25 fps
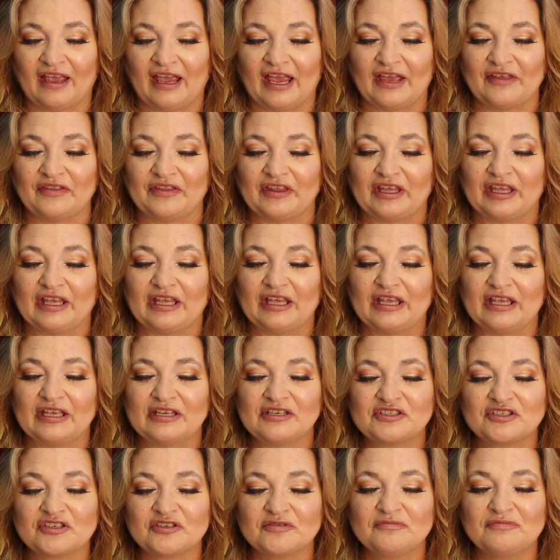and the
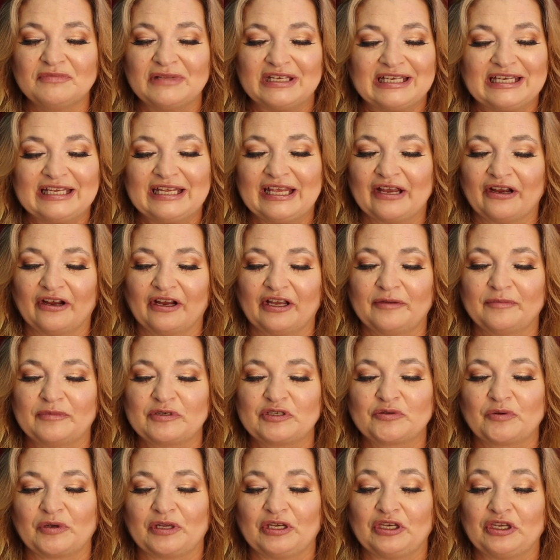intermediary
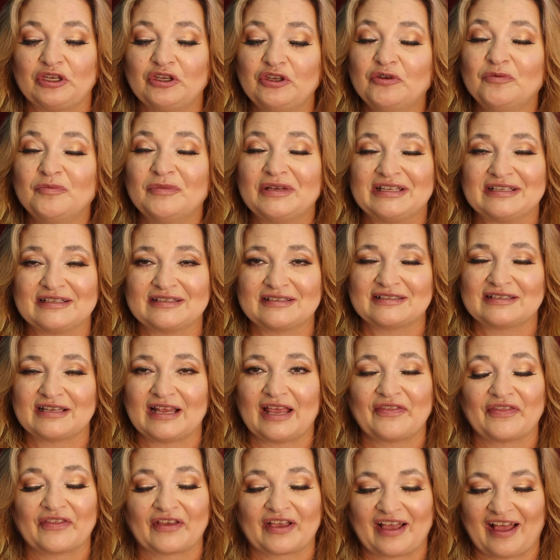between humans
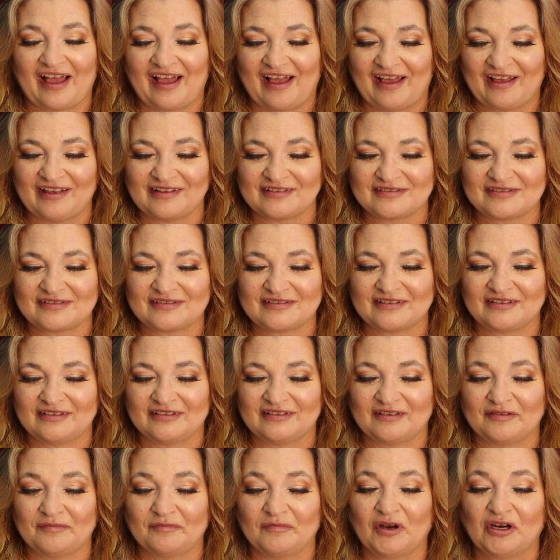and the gods.
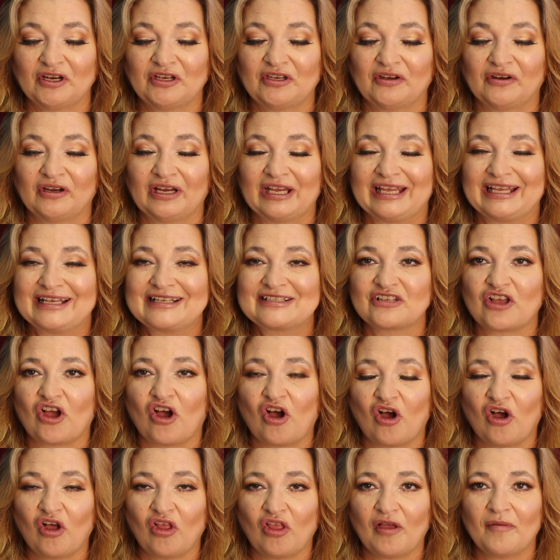Mercury is
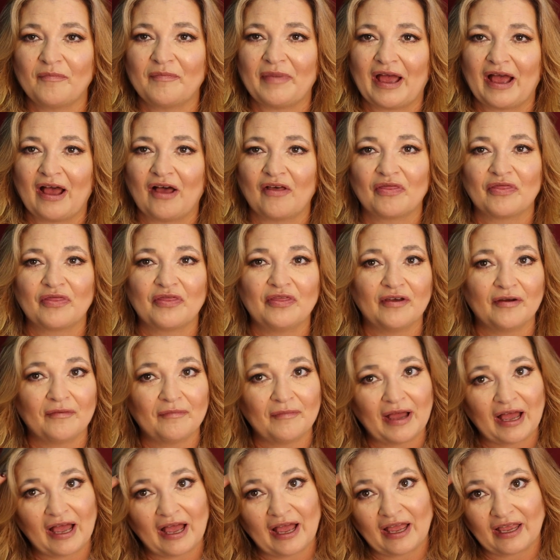all about the
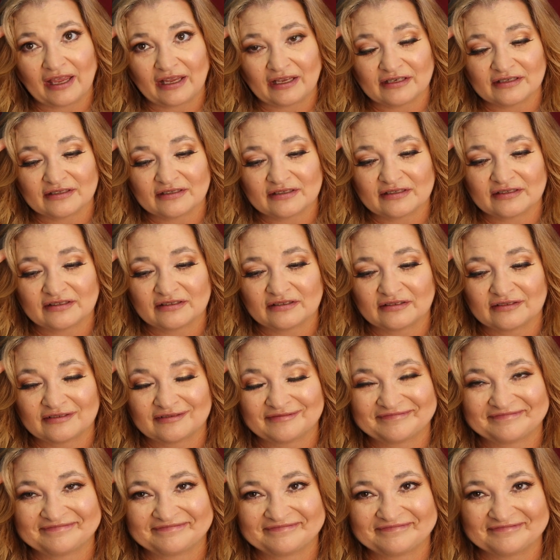mind,
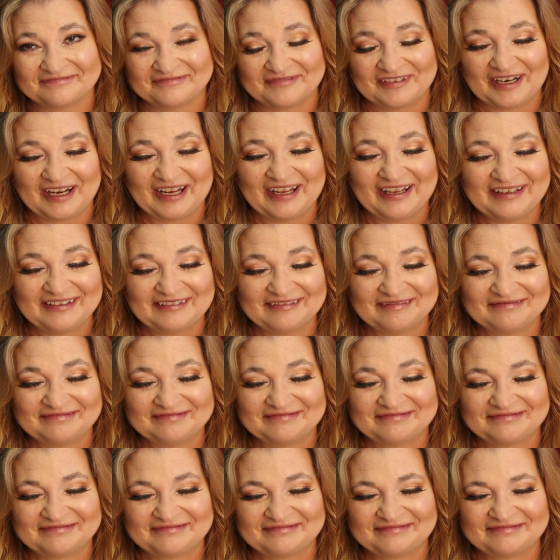right?
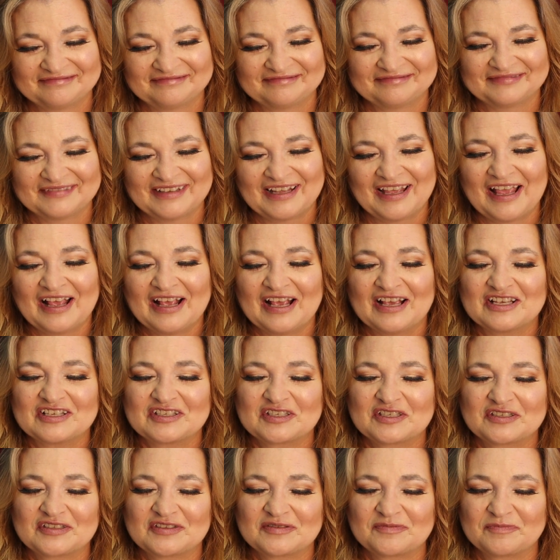
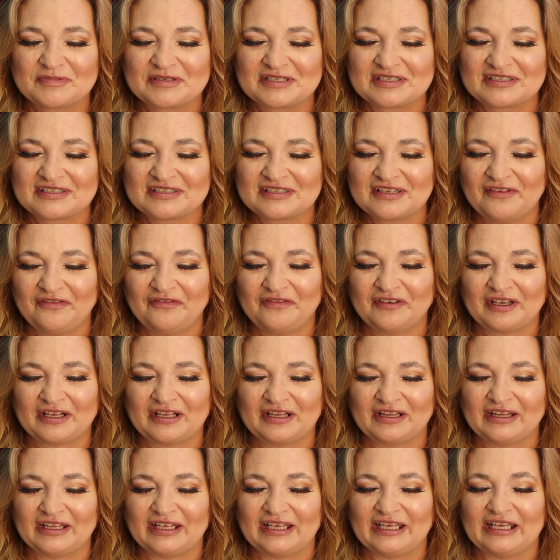
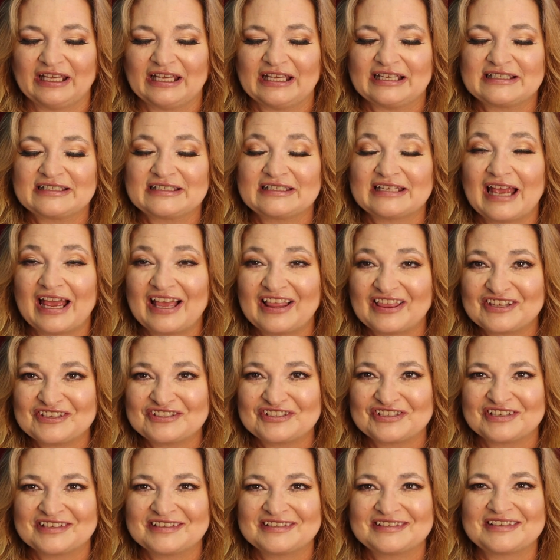Specifically
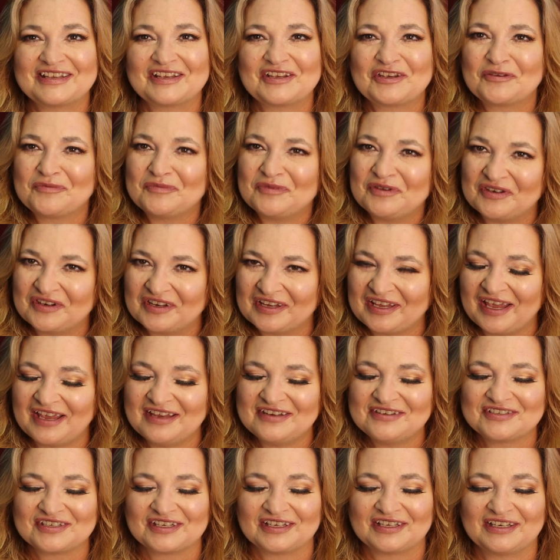intelligence and
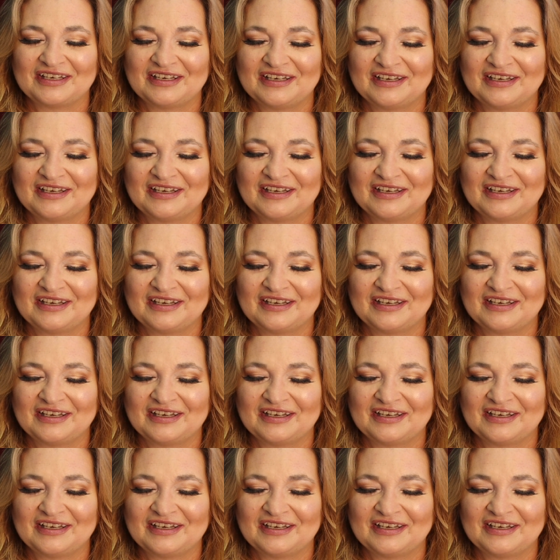communication.